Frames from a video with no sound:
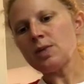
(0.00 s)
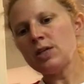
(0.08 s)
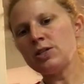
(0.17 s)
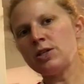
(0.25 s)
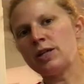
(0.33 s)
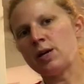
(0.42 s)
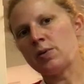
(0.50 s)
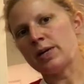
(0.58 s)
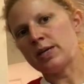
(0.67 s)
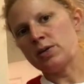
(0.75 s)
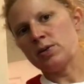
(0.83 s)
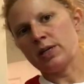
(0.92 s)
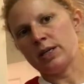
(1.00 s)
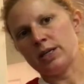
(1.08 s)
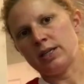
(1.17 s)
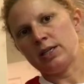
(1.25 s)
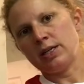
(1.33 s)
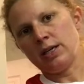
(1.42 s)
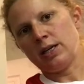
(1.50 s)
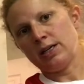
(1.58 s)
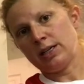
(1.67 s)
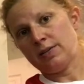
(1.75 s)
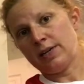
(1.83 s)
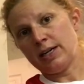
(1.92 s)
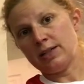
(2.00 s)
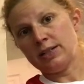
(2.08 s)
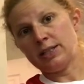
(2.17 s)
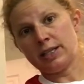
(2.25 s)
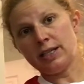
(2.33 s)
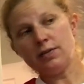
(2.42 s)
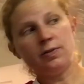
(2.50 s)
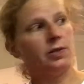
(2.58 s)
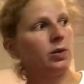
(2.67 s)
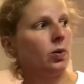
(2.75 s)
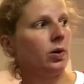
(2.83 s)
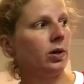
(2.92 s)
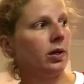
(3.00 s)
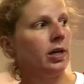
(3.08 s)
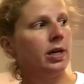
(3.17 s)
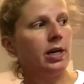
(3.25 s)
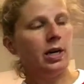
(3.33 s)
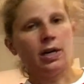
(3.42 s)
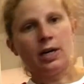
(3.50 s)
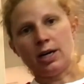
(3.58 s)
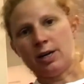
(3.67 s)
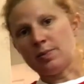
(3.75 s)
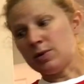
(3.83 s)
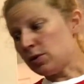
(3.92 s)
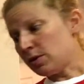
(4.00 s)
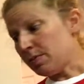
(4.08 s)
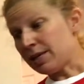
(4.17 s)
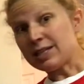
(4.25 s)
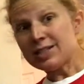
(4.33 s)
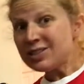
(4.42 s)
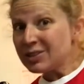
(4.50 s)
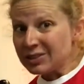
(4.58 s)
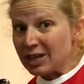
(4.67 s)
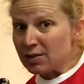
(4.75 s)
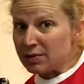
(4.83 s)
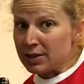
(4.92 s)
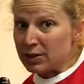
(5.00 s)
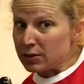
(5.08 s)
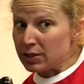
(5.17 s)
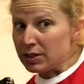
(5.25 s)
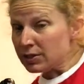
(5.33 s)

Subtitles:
so that way you can give it out as a gift, or you can make this yourself and use it